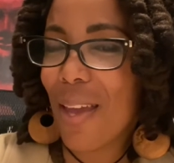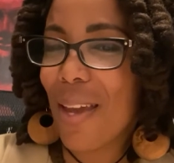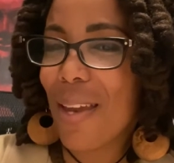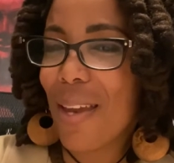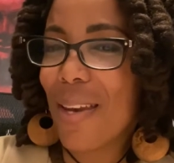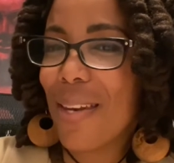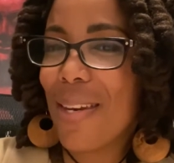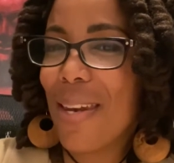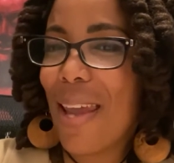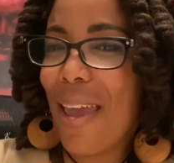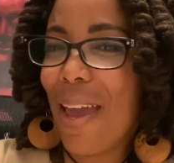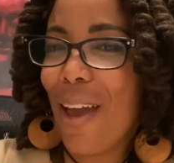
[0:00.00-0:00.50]

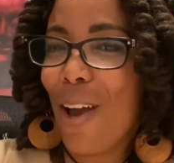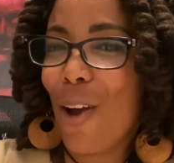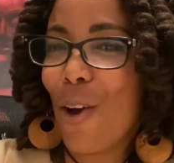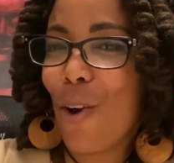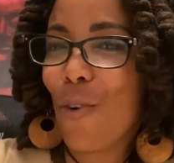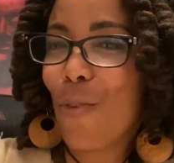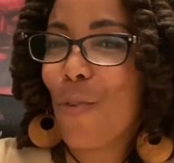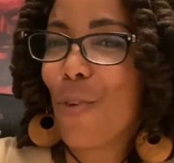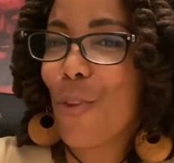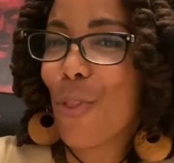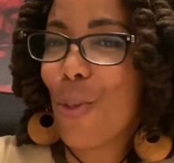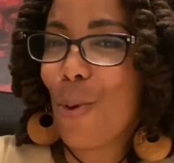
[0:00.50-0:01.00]

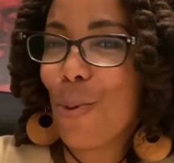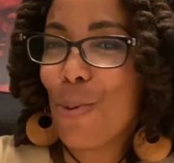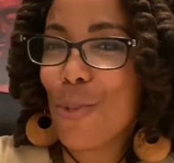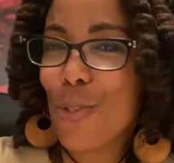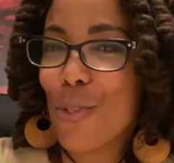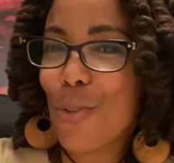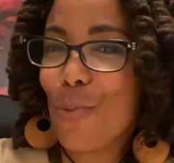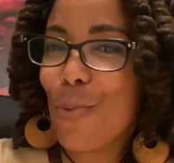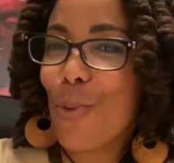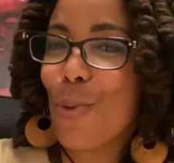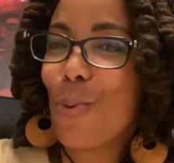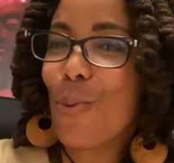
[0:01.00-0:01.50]
Now, for those
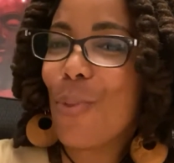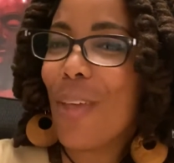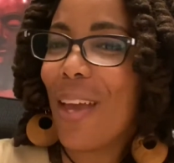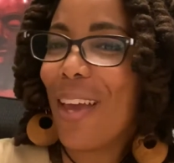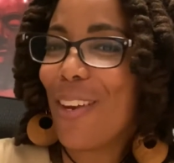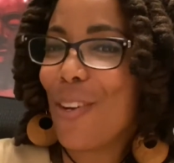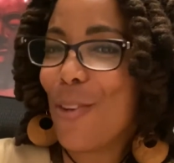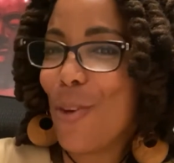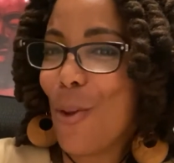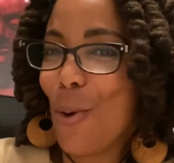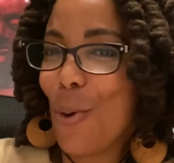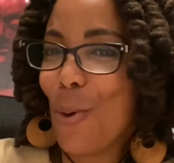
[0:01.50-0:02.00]
of you
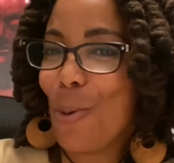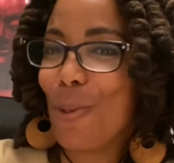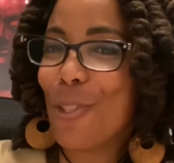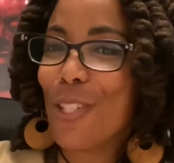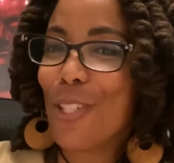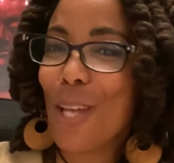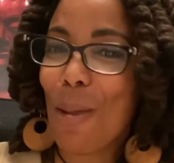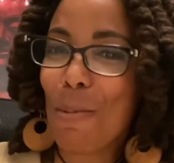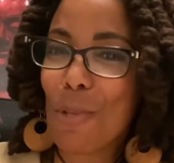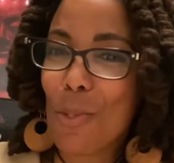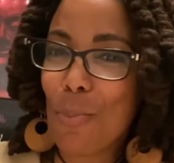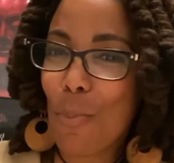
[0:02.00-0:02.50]
that know
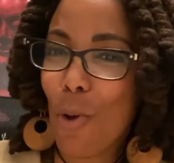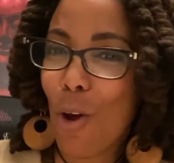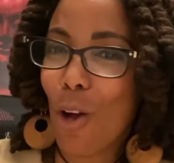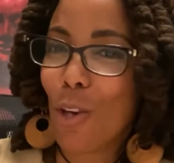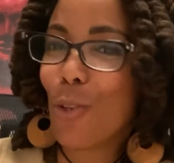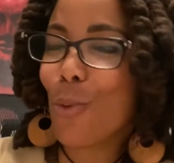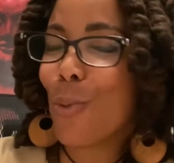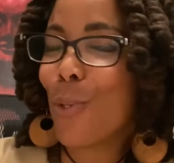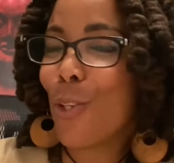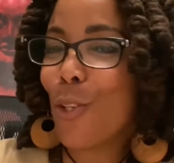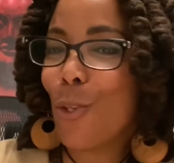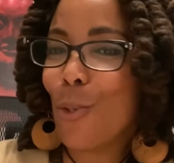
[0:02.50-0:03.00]
James
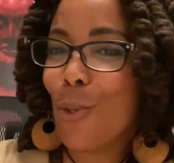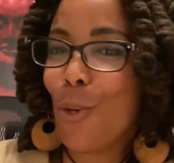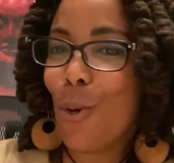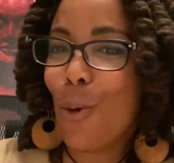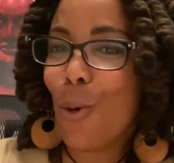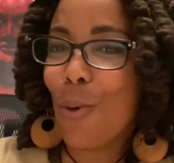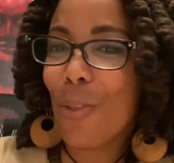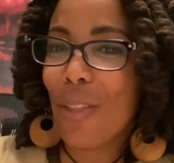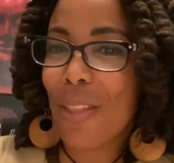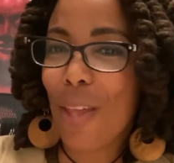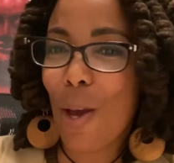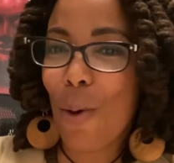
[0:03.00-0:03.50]
Baldwin, you
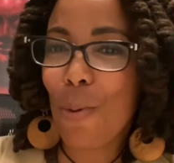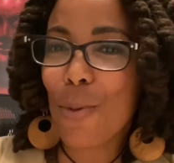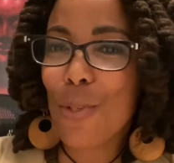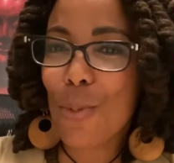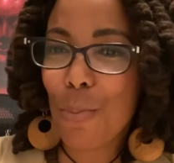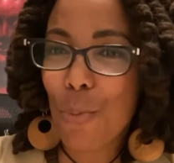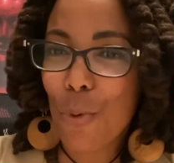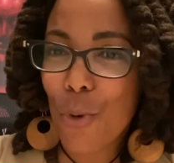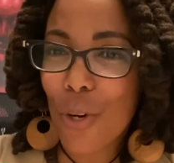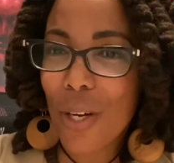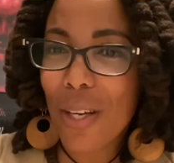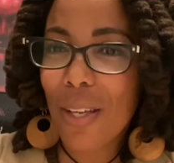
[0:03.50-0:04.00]
know that was a
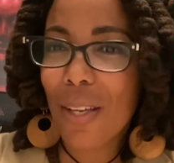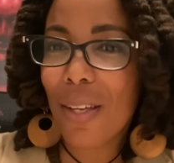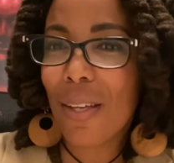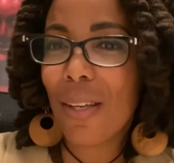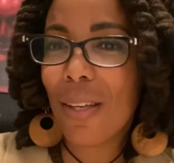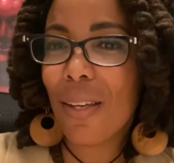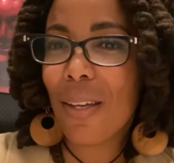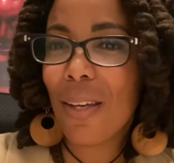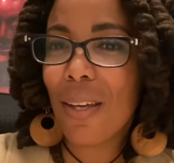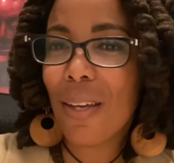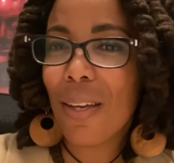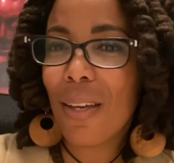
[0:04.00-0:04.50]

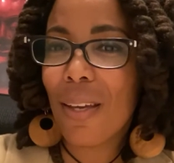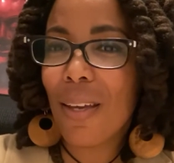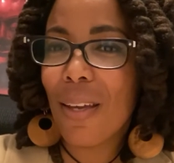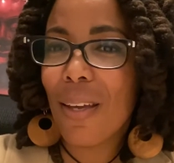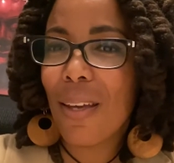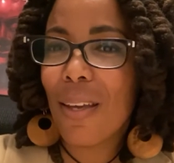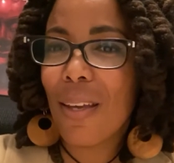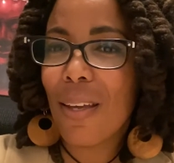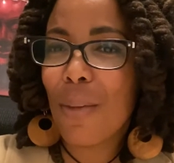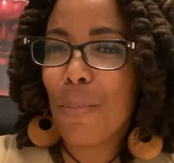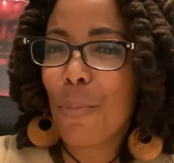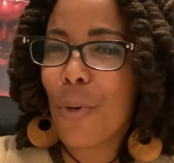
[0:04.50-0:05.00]
pretty
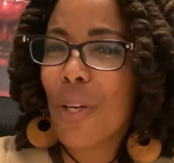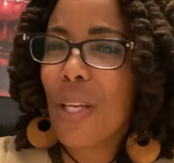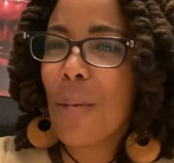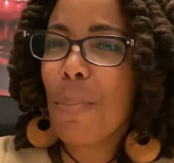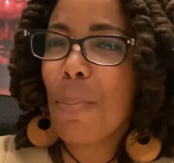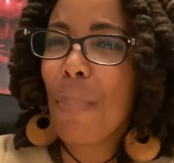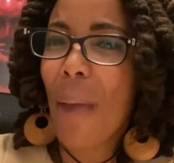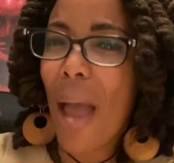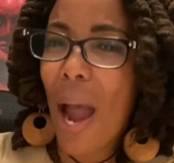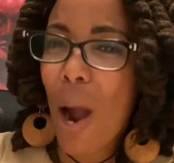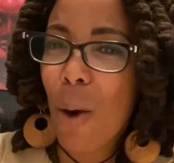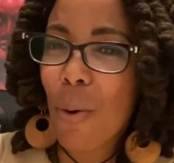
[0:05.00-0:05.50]

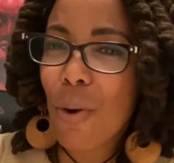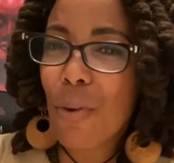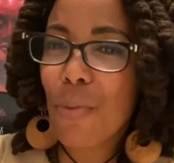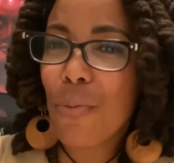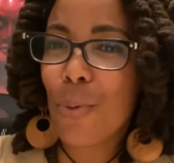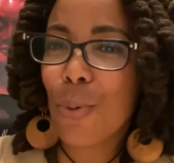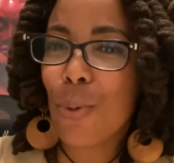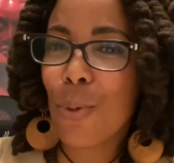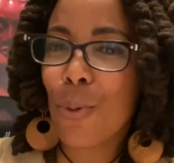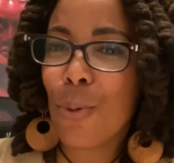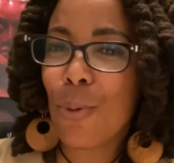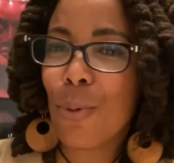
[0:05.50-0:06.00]

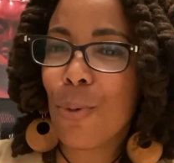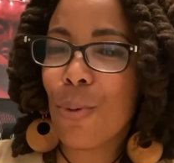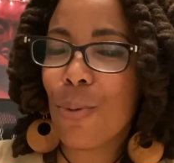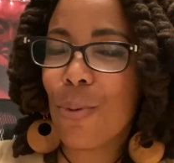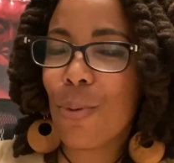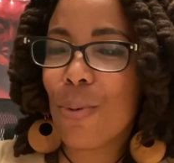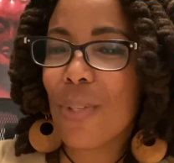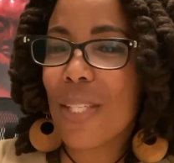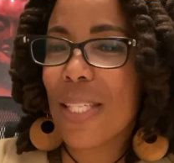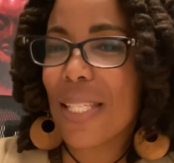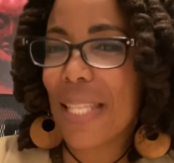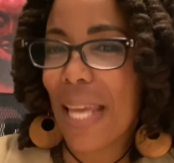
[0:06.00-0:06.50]
powerful
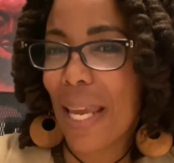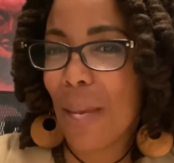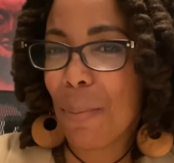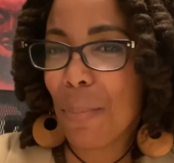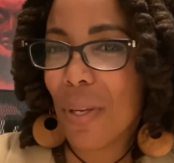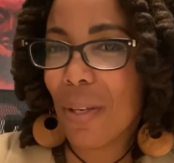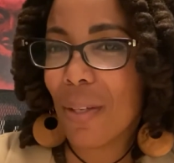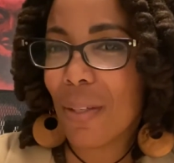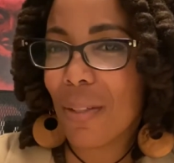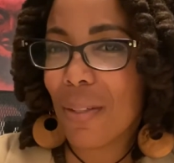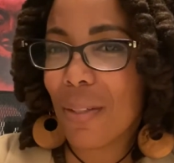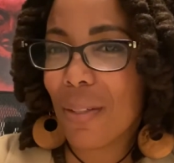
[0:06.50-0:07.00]

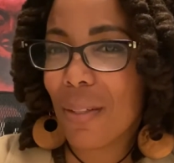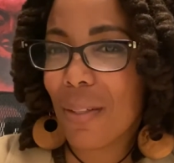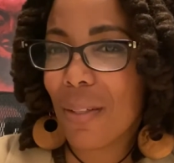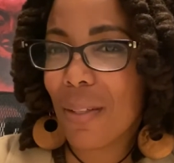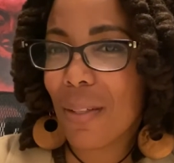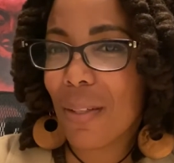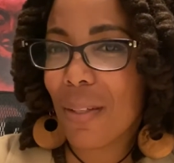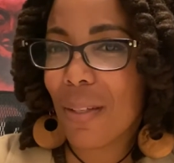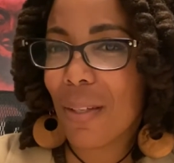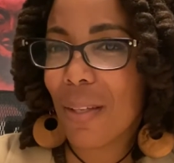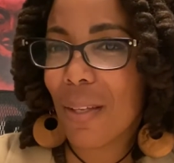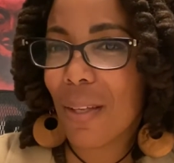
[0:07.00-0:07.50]
statement.
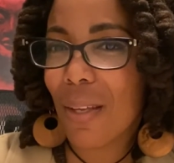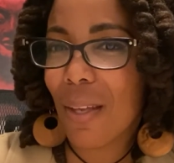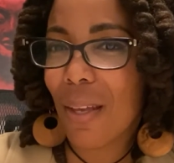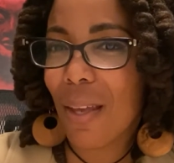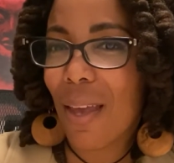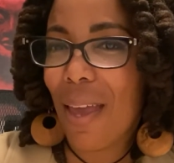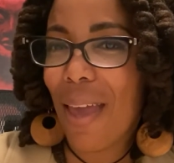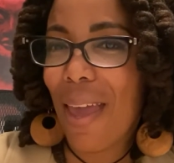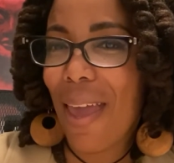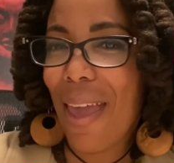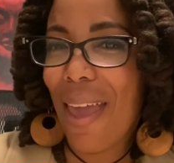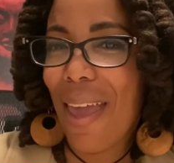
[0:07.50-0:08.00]

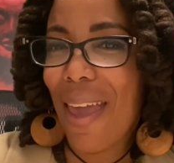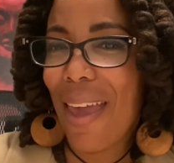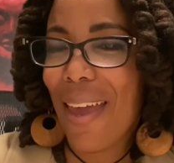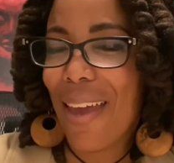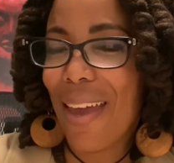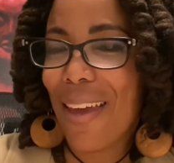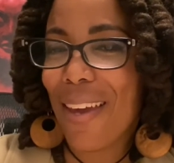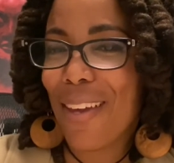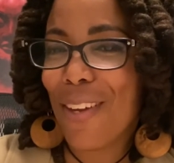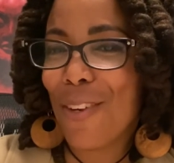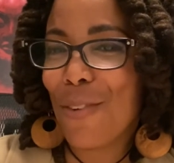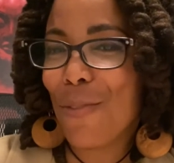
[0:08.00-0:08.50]

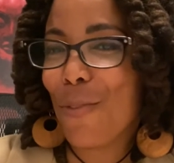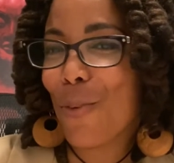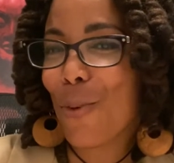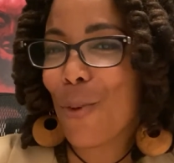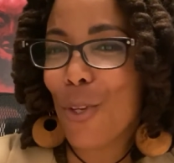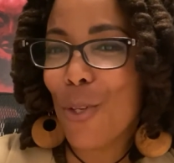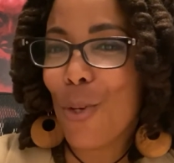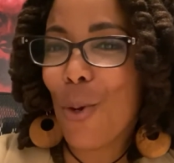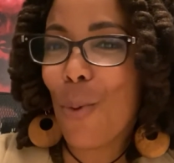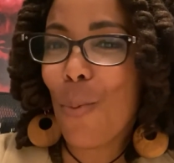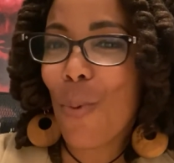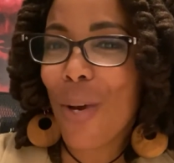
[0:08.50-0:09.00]
And for,
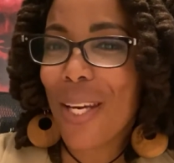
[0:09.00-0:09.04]
what